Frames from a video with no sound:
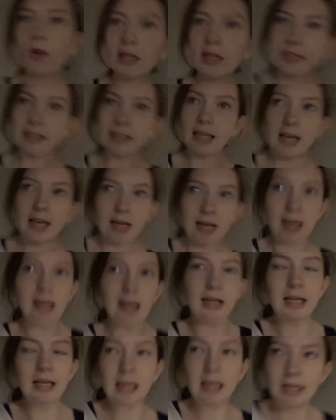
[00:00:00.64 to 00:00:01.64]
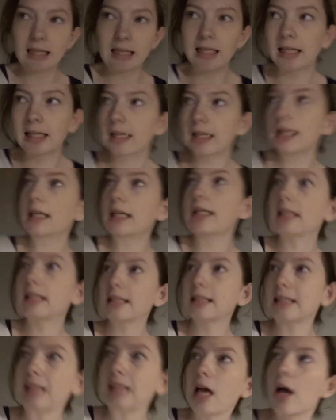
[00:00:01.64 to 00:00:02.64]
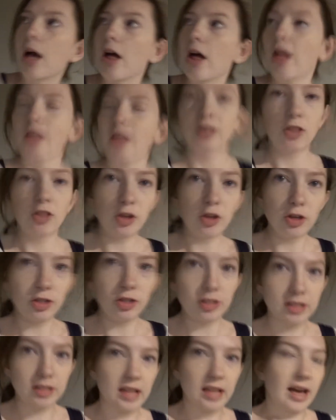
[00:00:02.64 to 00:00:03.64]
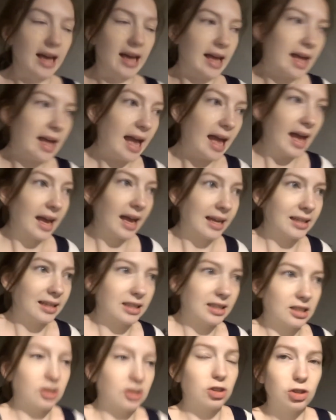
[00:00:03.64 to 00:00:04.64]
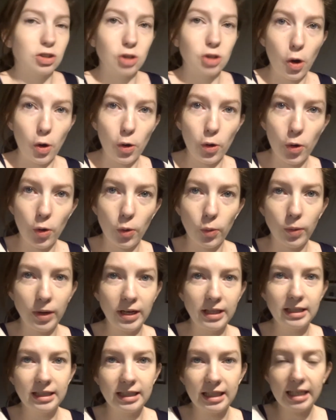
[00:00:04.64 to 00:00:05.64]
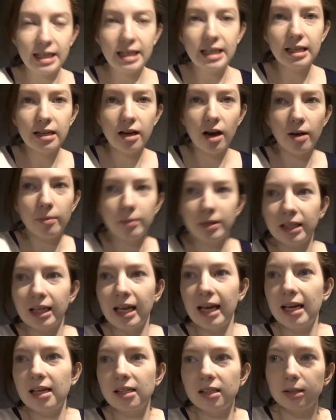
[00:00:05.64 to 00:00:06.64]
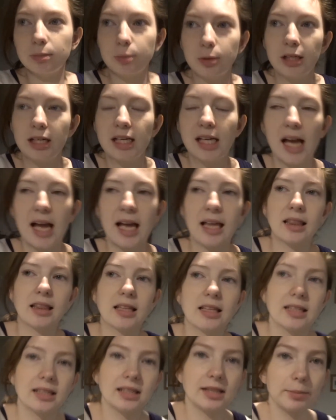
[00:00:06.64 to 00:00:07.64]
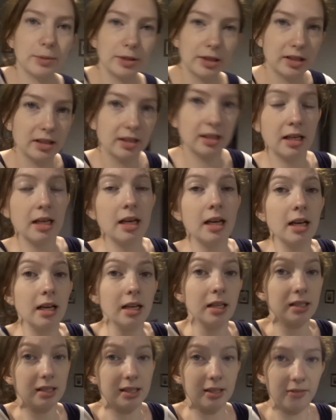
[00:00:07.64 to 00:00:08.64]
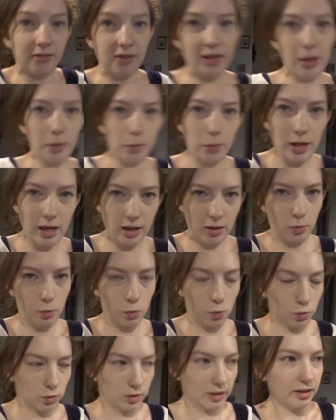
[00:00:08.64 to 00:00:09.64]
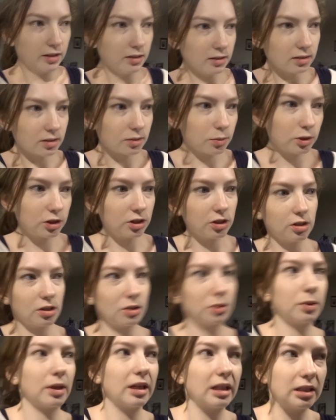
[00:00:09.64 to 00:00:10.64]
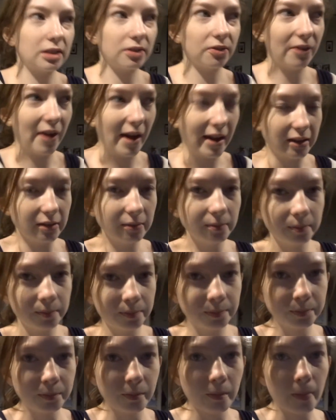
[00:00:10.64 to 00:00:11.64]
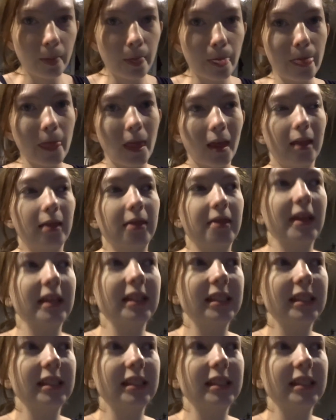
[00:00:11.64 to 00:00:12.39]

right now it is Thursday and it's so windy. I'm in Canterbury and there's been severe weather warnings, which is always fun. They